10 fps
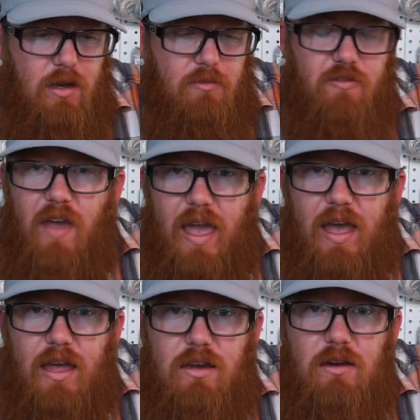um,
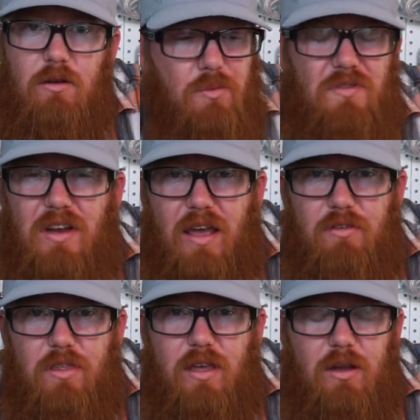fan. We've done
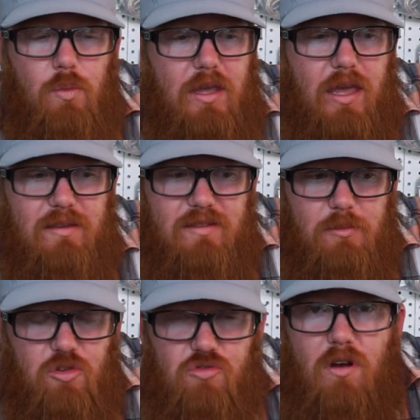everything and we can't
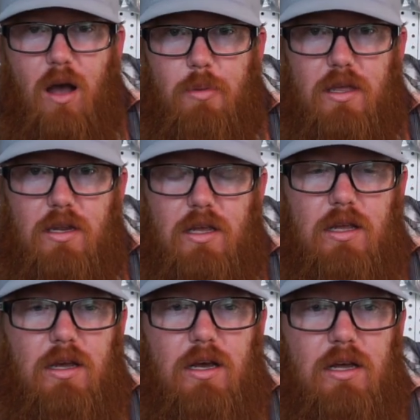seem to drop it.
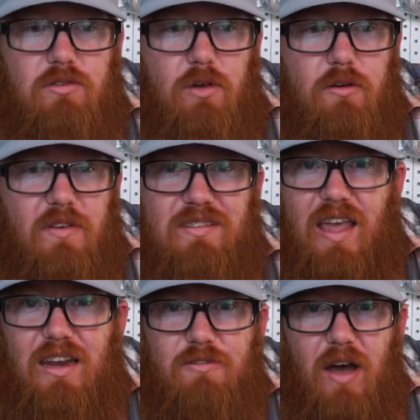Uh, so if it's
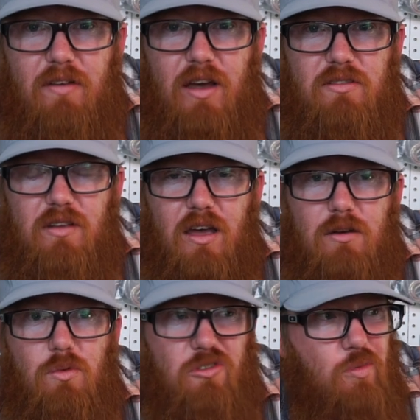eighty-five
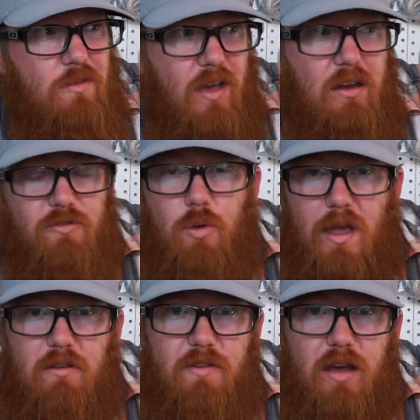outside, which we've had a few
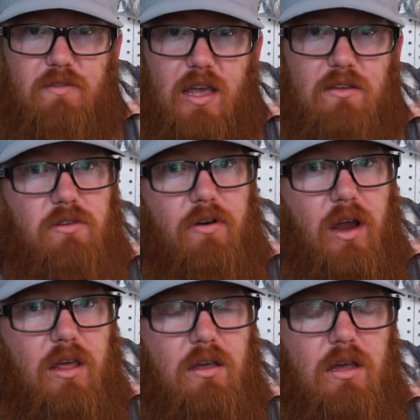eighty-five days
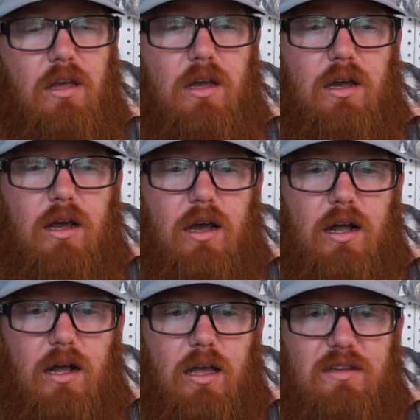already,
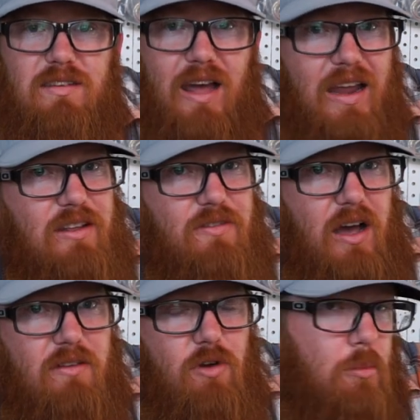uh, it's
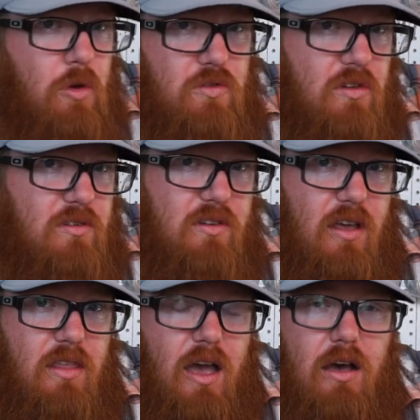ninety-five almost
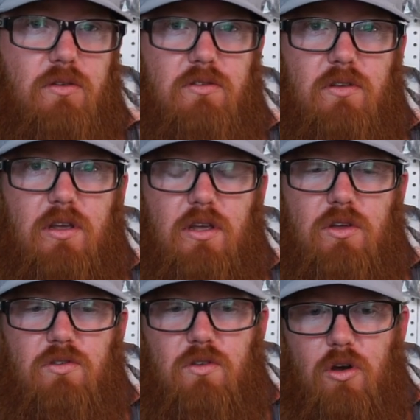inside the house.
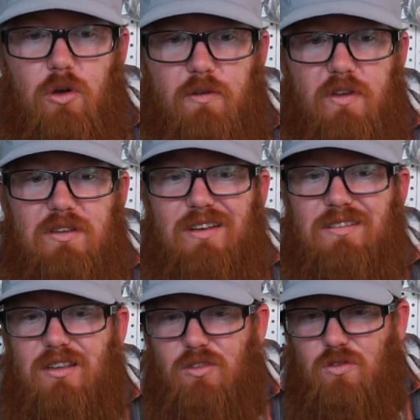So if it
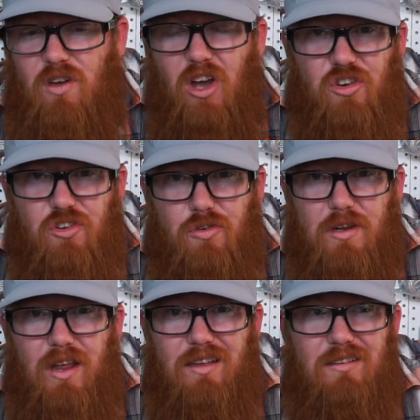does hit those one hundred degree
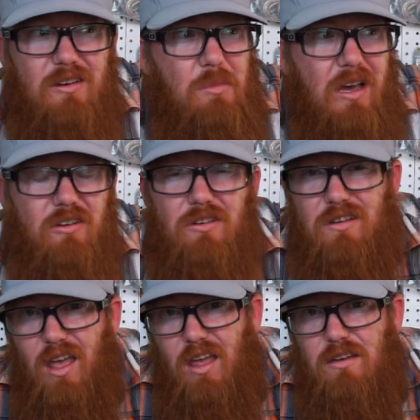days, it's going to be one hundred
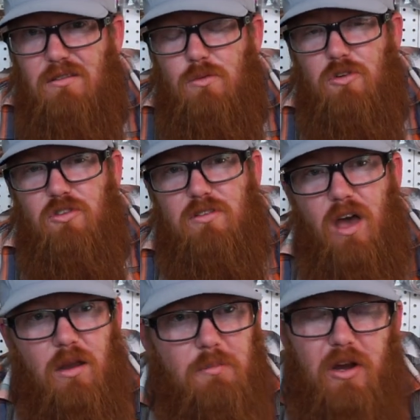ten, which is
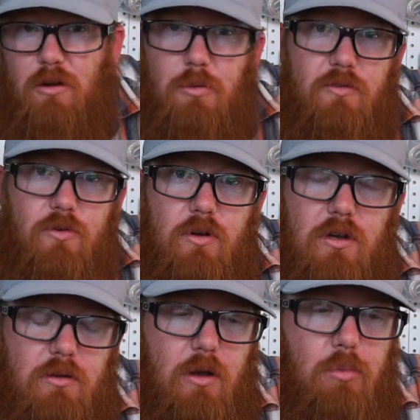unbearable for
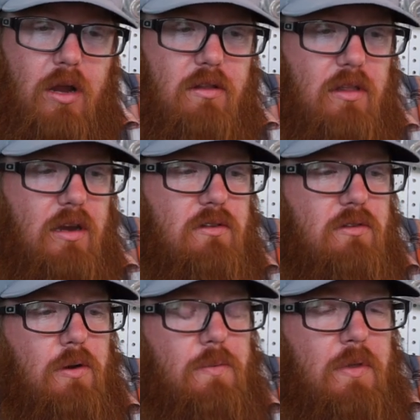a, a pregnant lady.
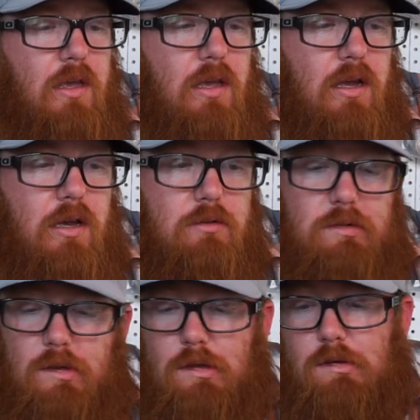So I was
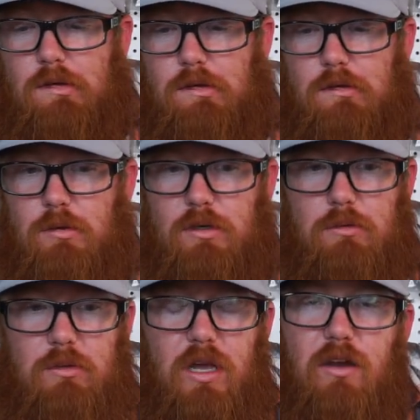like, oh, well,
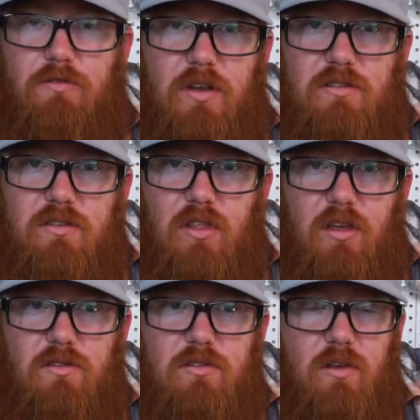we got to fix
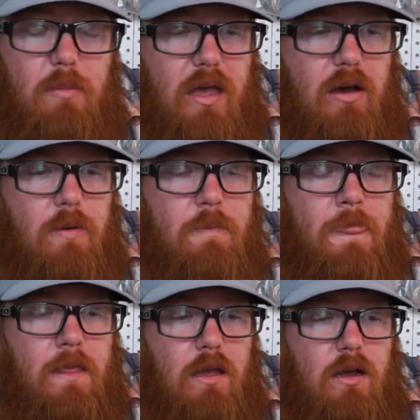this somehow.
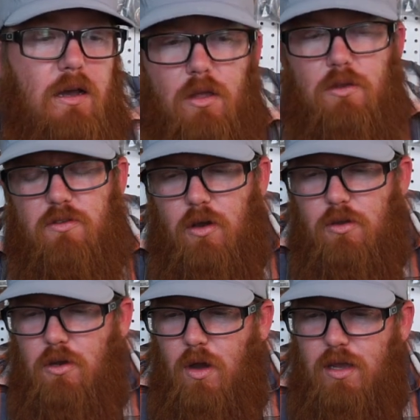Uh, so,
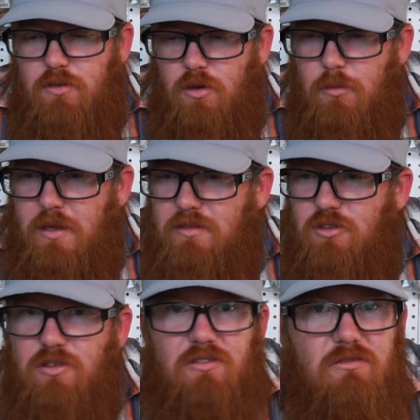you know, I told him, I
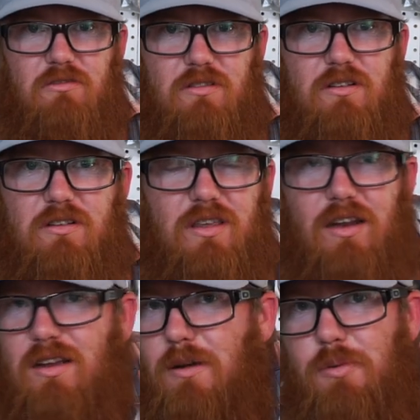said, just
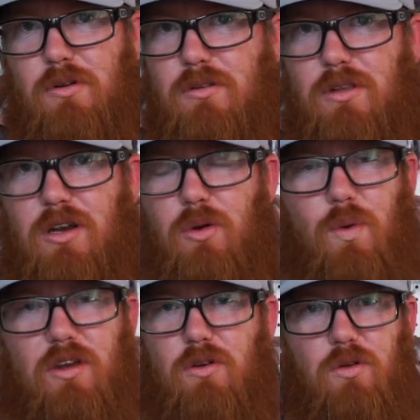get a couple, you know,
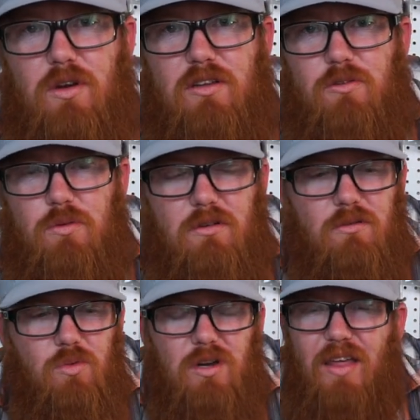window units.
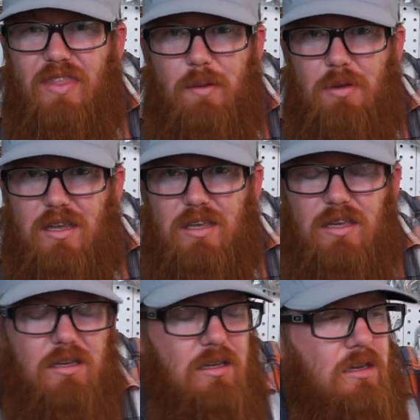We're, we're not that
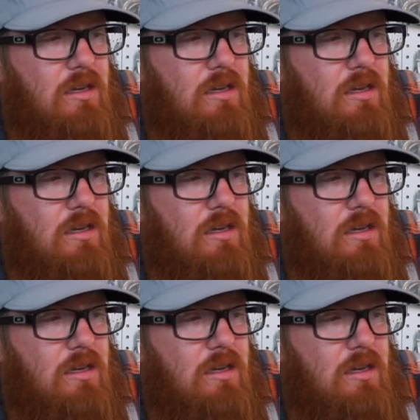picky.